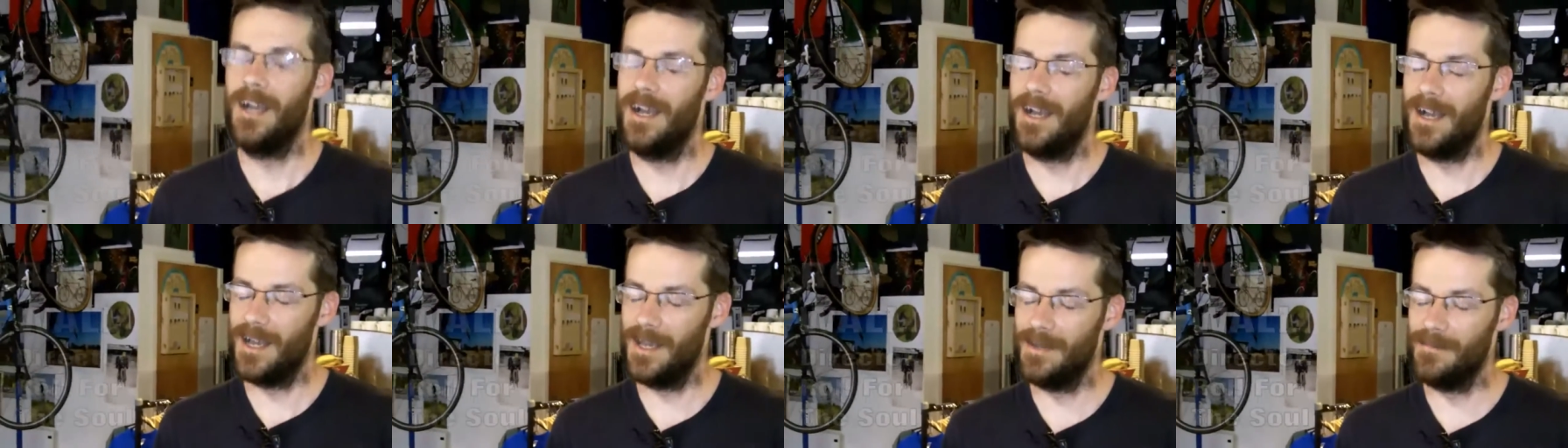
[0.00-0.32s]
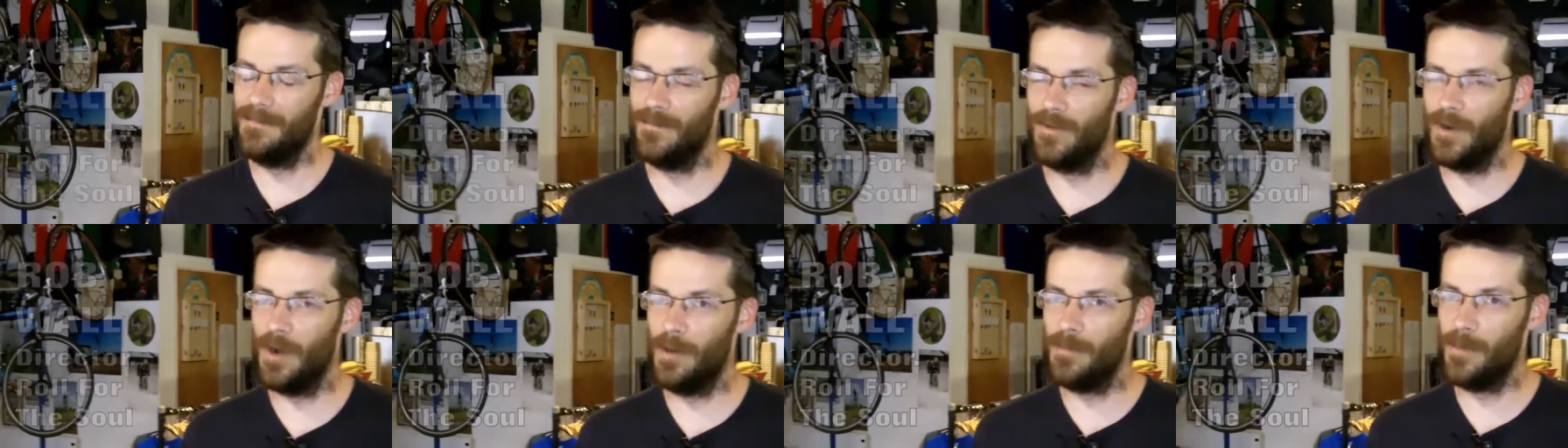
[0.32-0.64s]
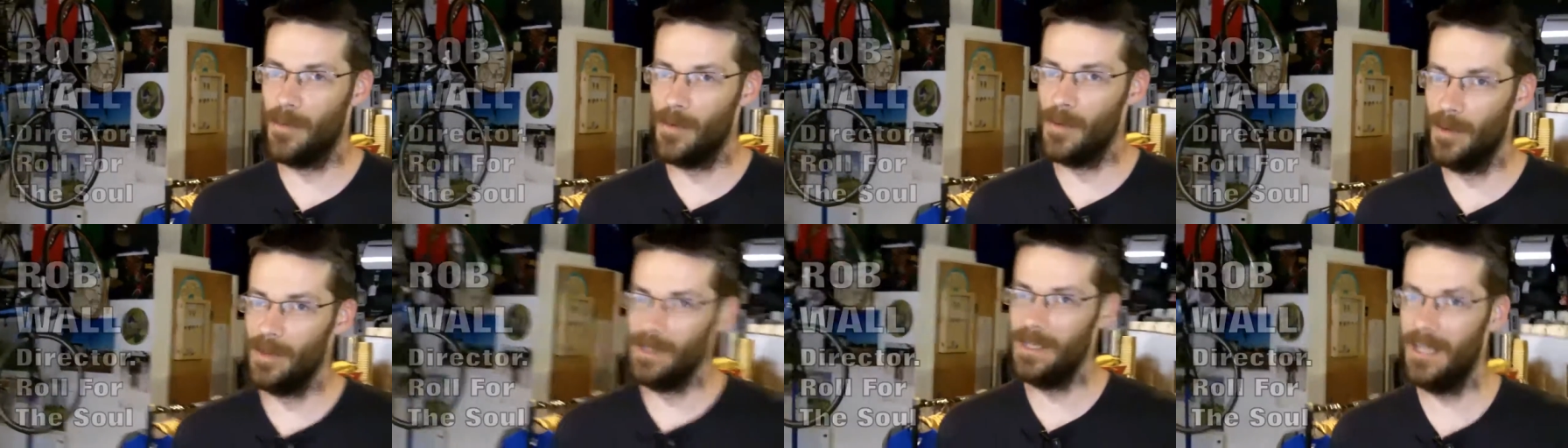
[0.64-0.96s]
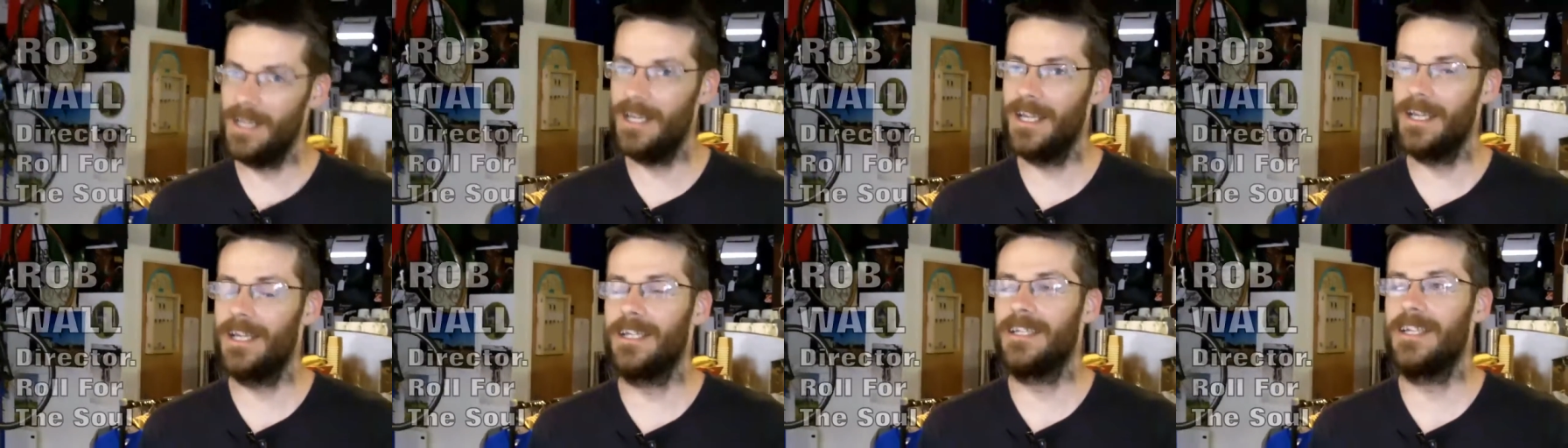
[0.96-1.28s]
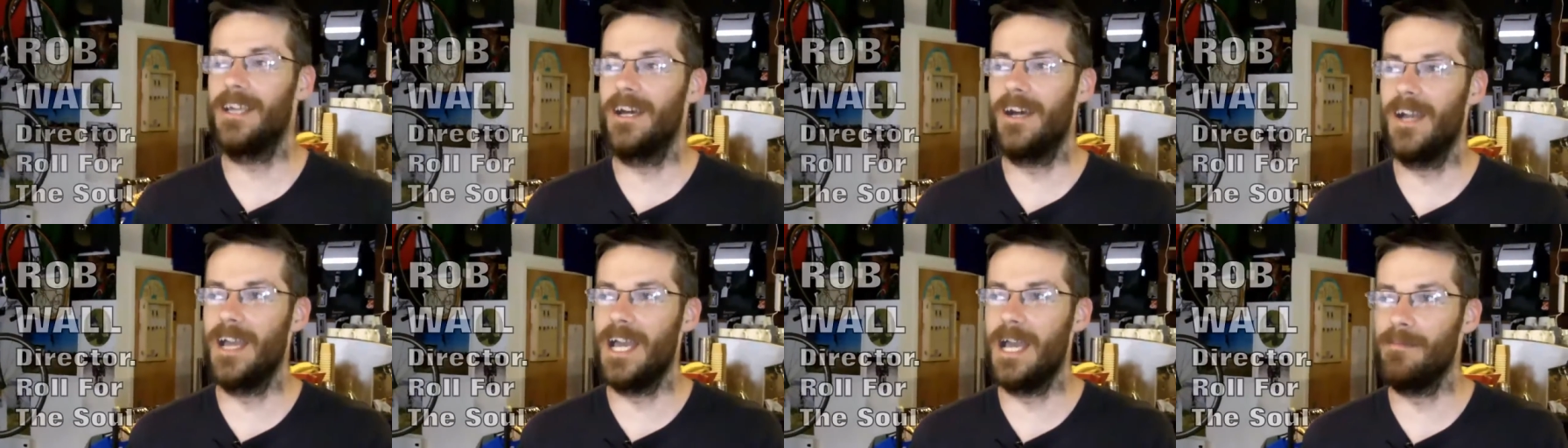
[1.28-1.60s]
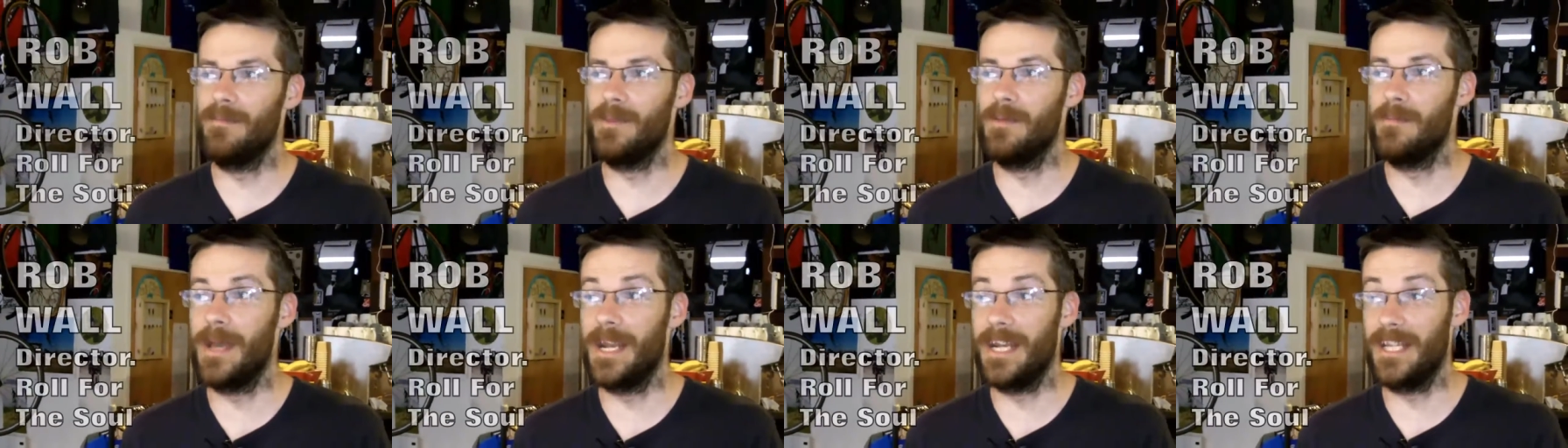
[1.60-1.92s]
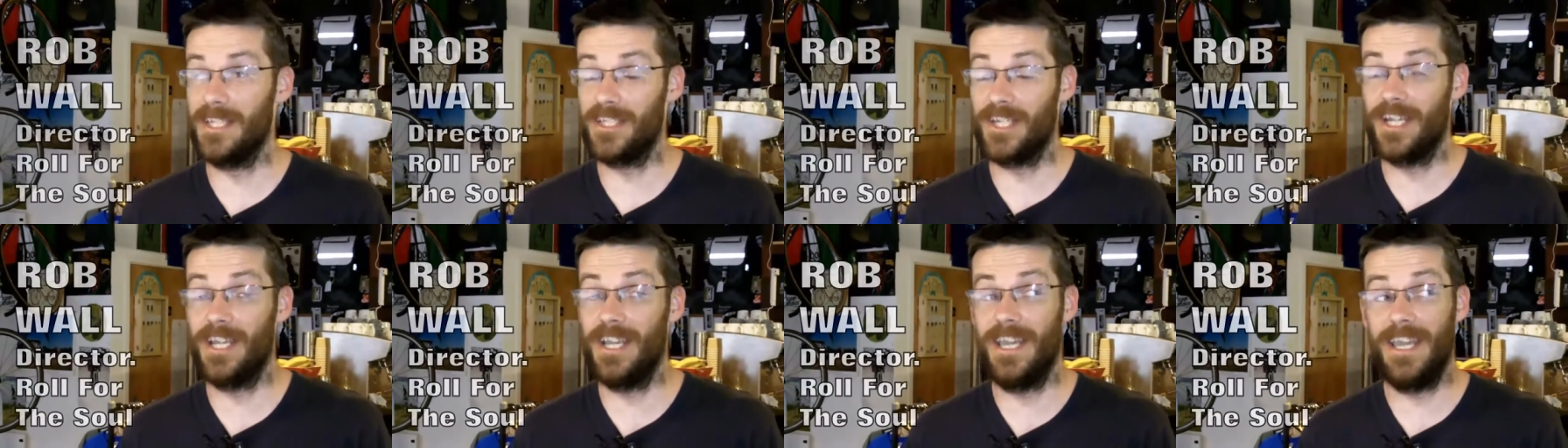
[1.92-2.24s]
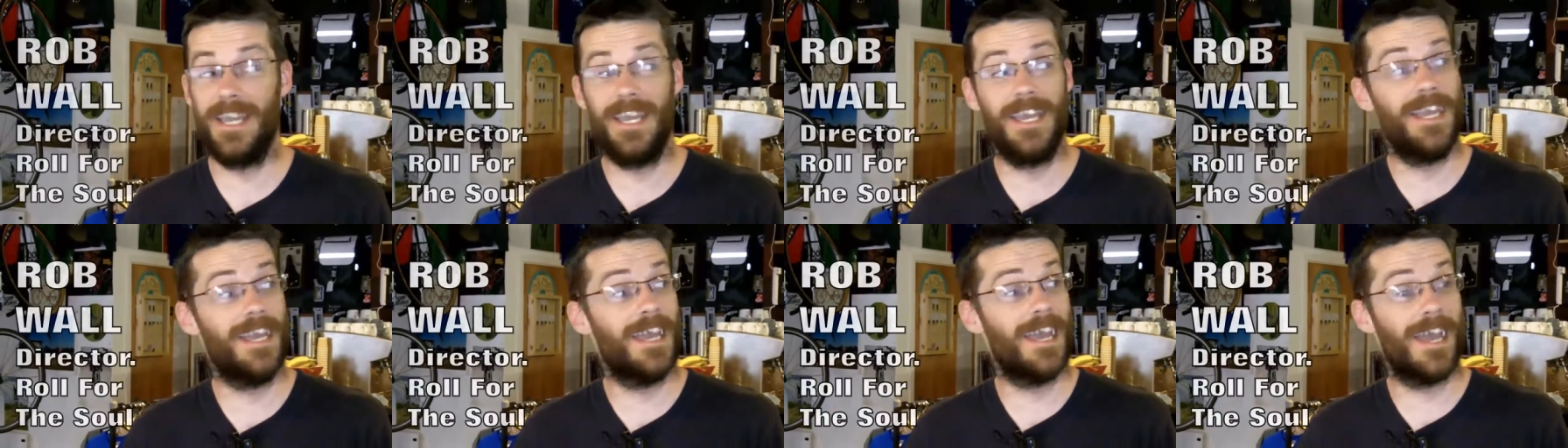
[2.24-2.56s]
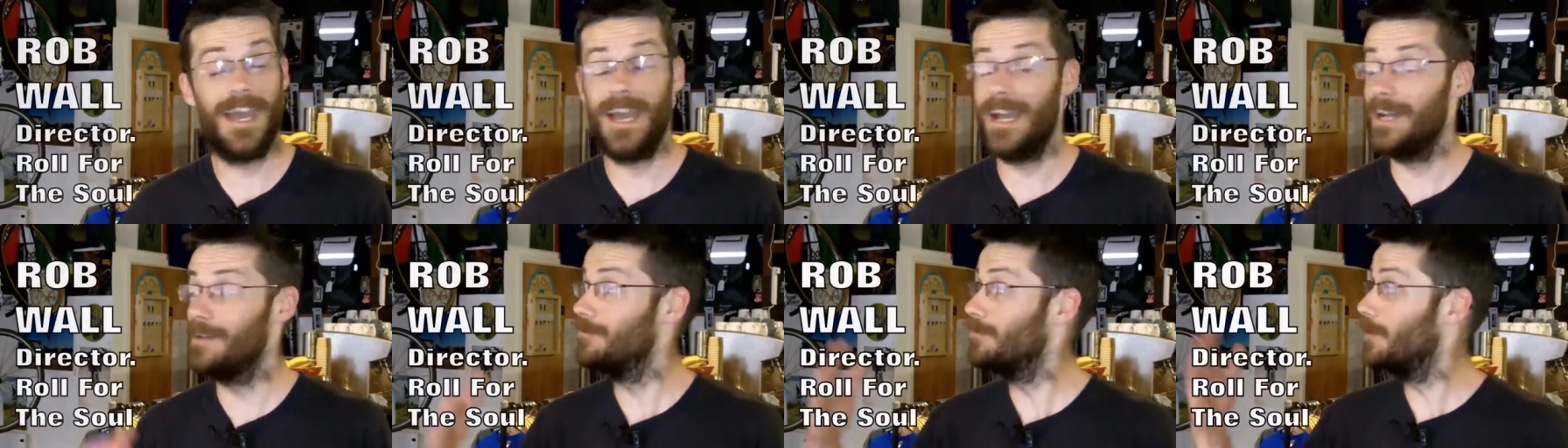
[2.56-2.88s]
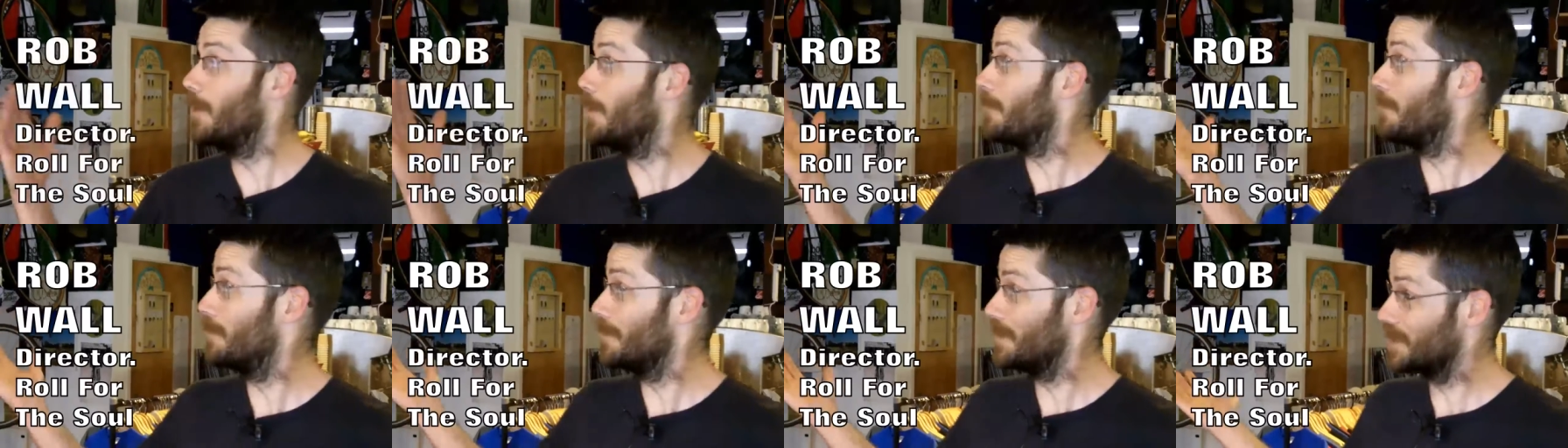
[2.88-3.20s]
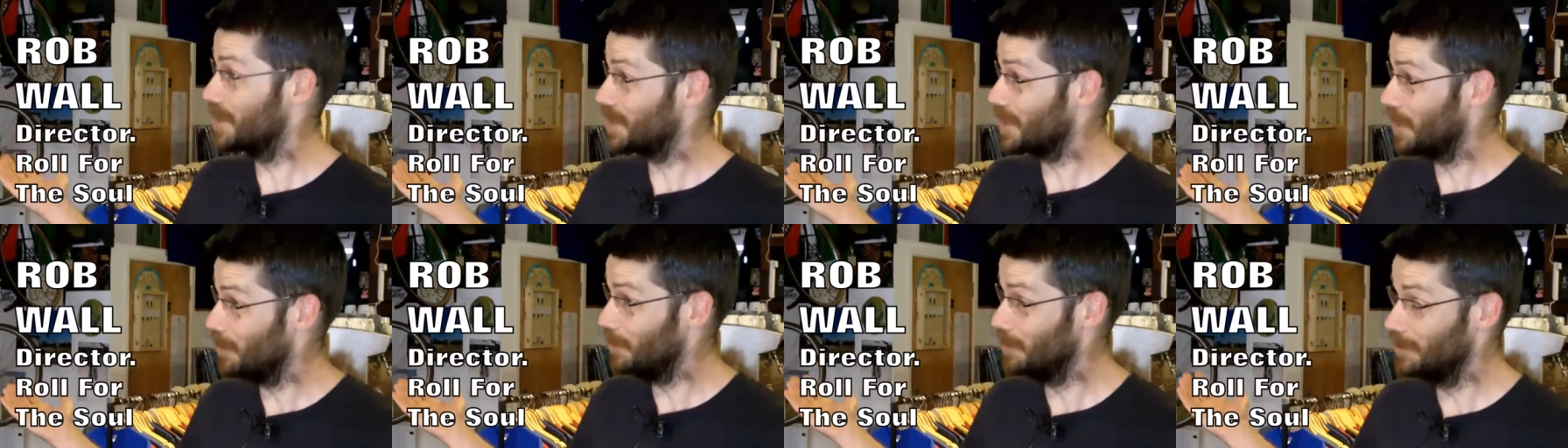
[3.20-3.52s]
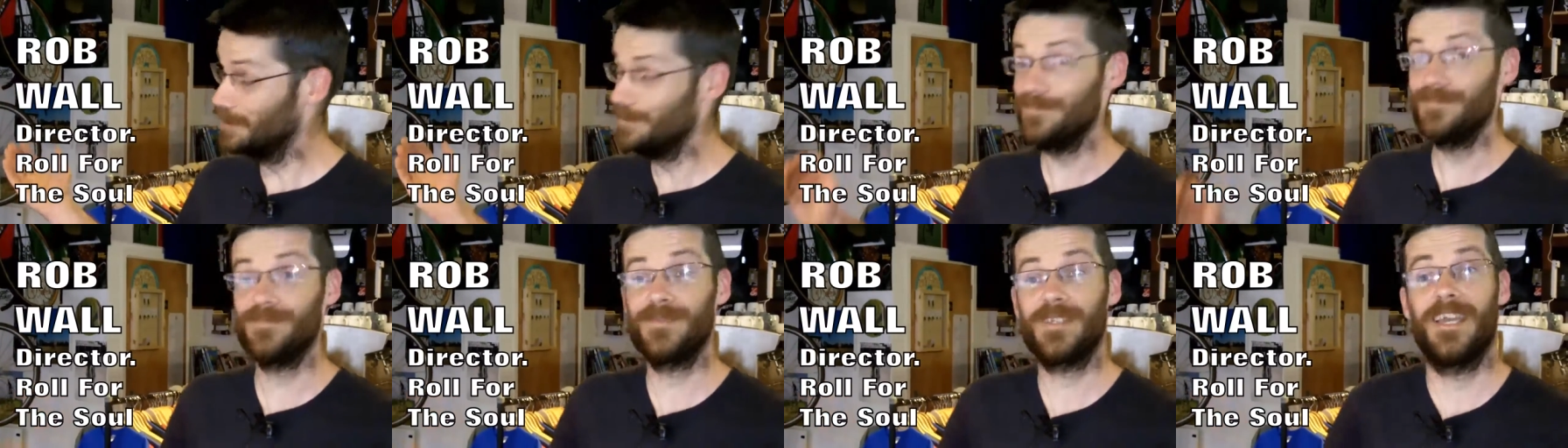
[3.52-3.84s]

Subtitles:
I'm Rob Wall, and I am the manager here at Roll for the Soul,